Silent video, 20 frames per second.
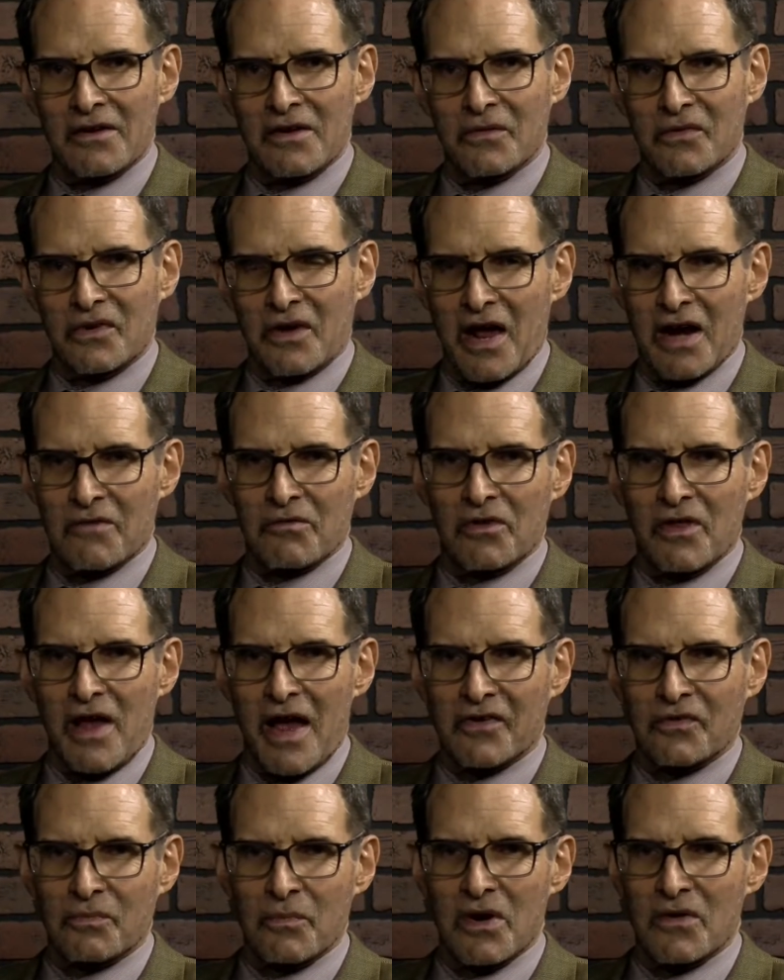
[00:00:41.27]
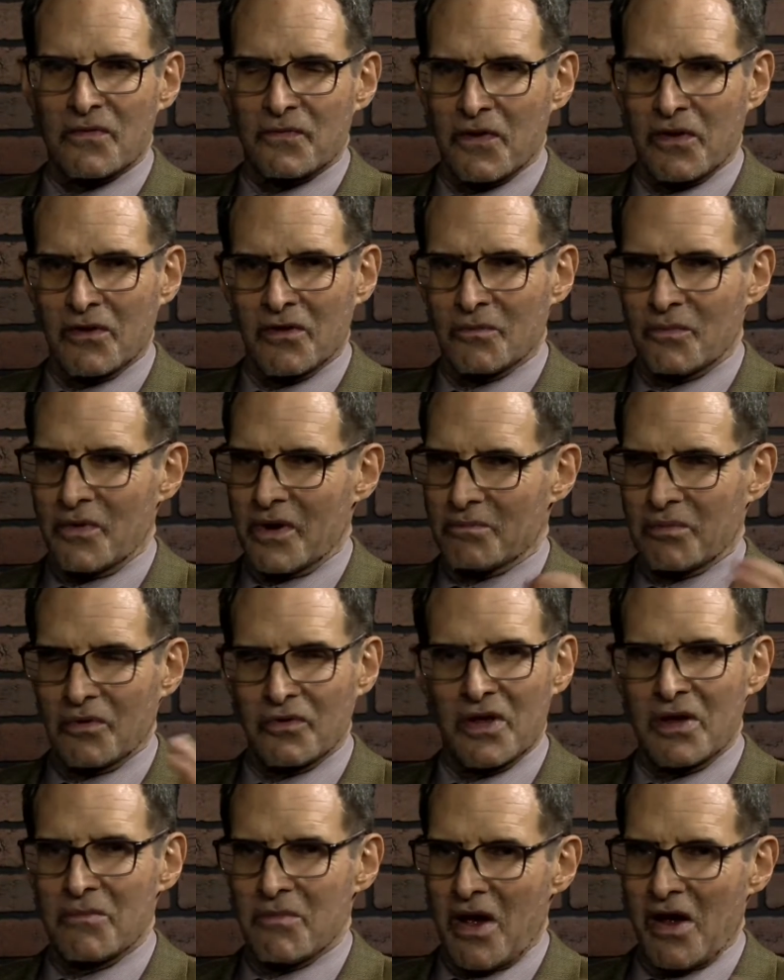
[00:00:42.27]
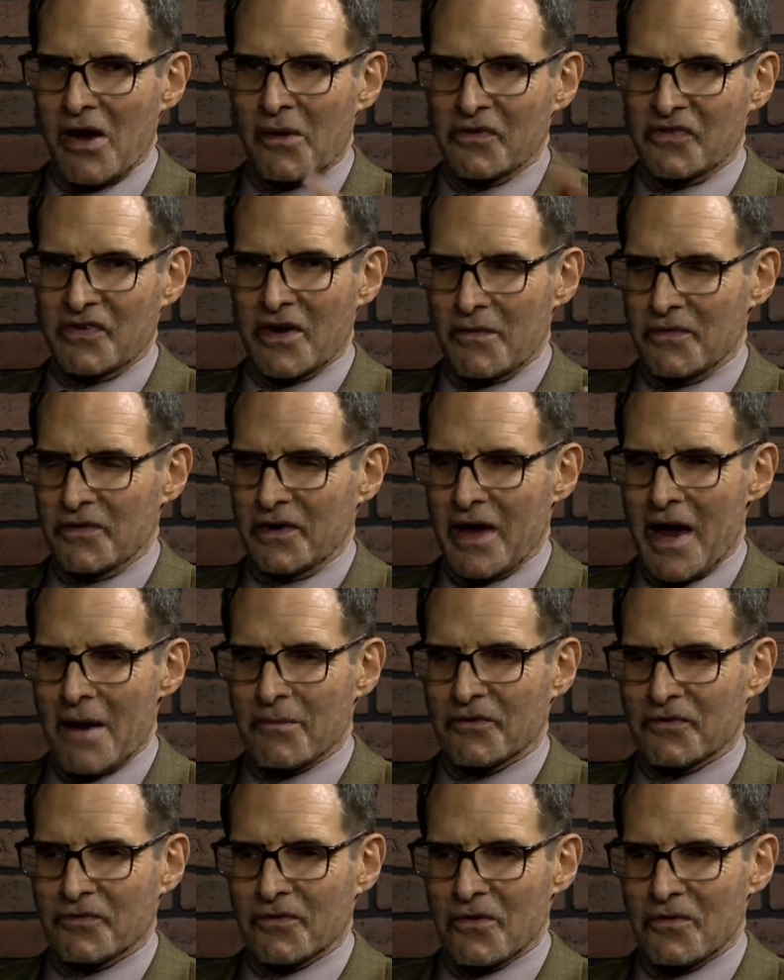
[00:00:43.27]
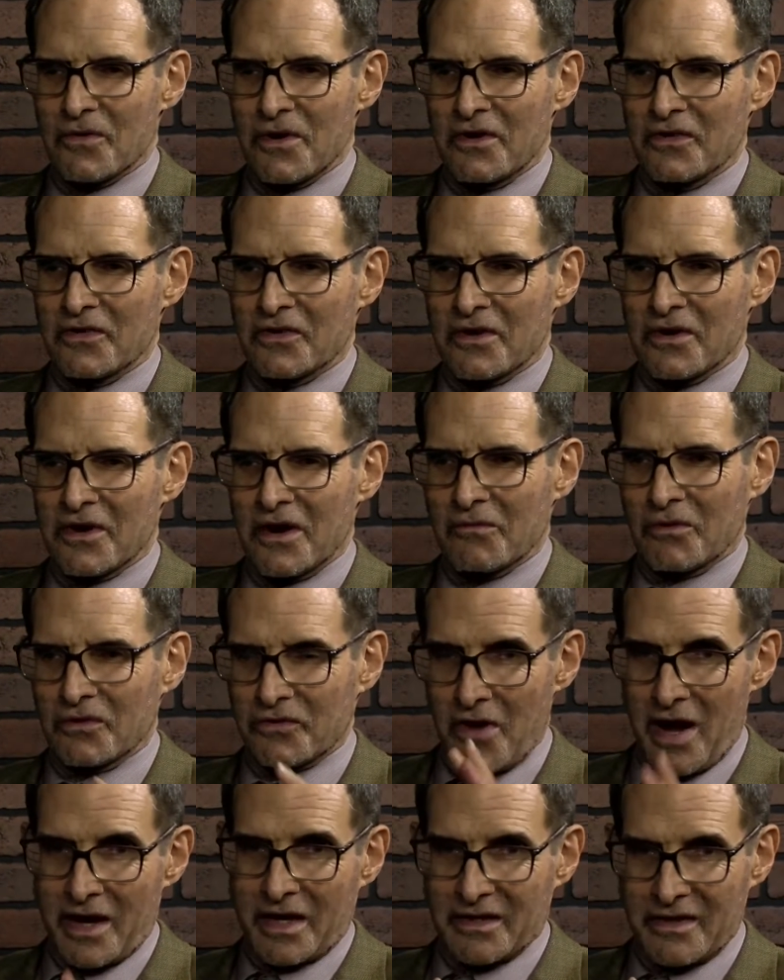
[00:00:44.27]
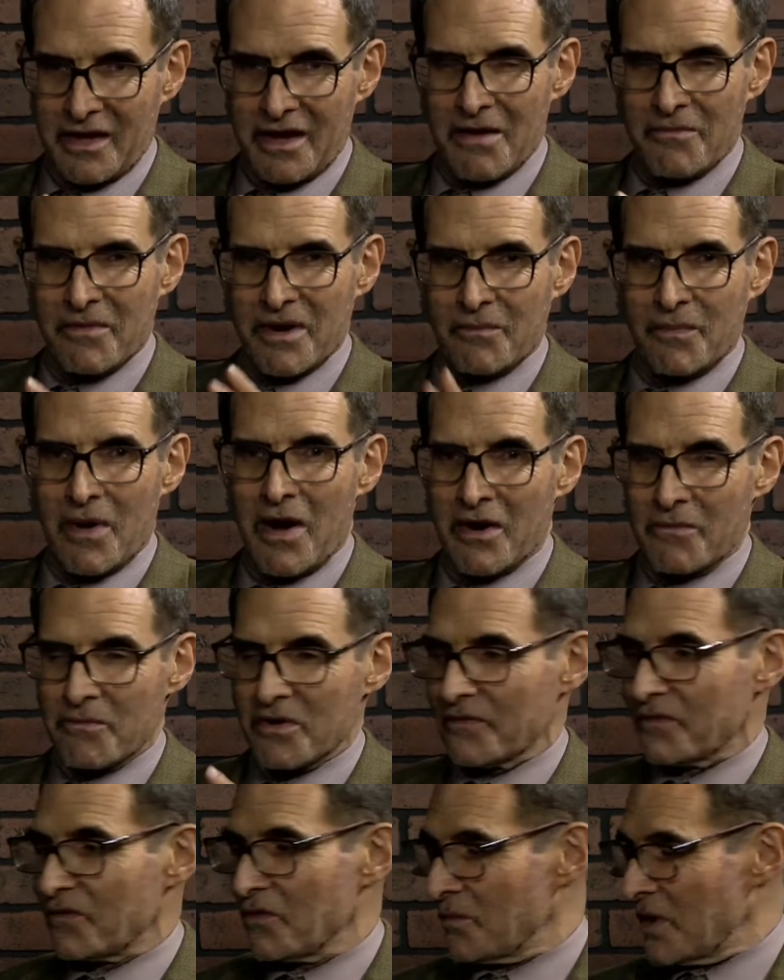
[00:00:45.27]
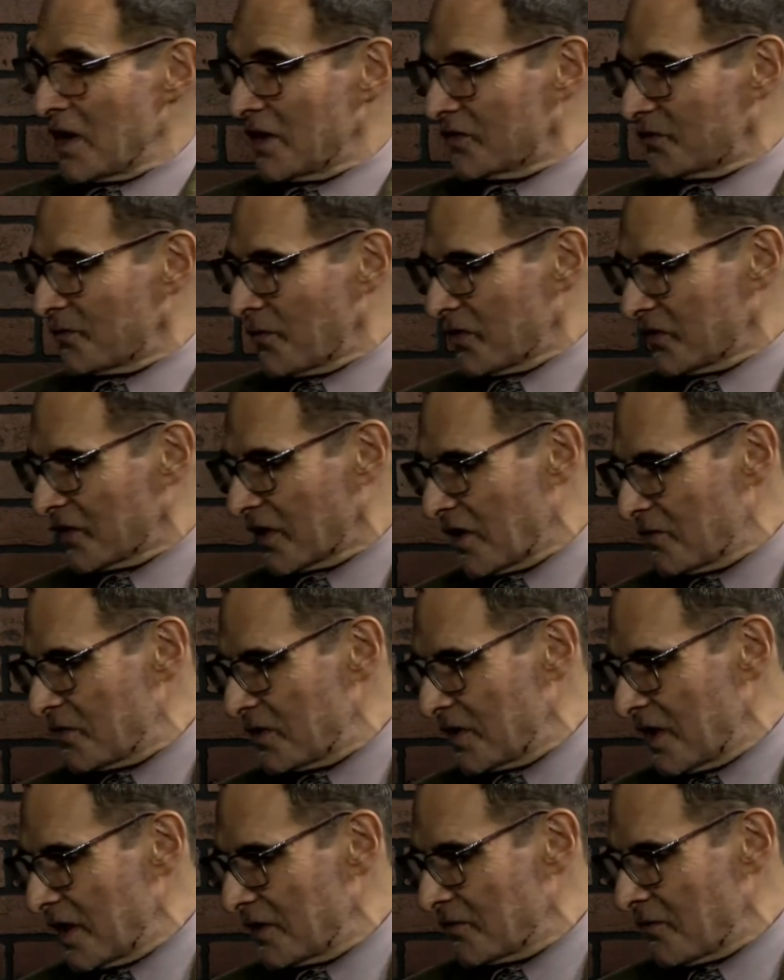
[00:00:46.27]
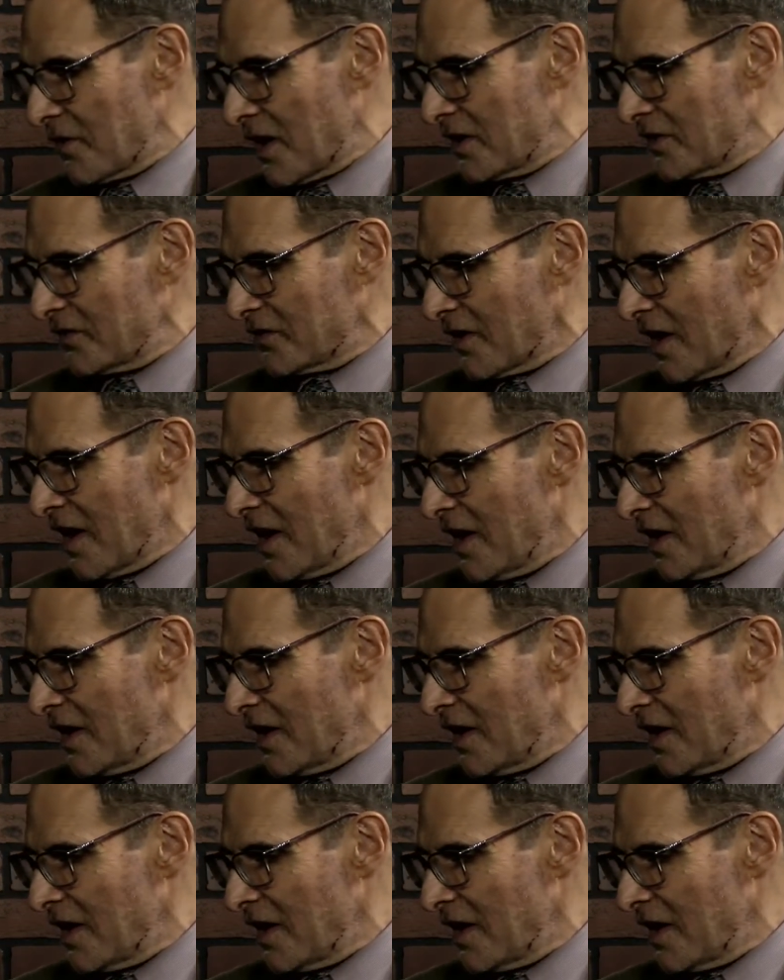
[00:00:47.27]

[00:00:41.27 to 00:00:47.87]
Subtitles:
He was kind of a last-minute fill-in, but believe me, I always say everything happens for a reason, and we'll talk to him and about him in a few minutes. First, got to read the underwriters.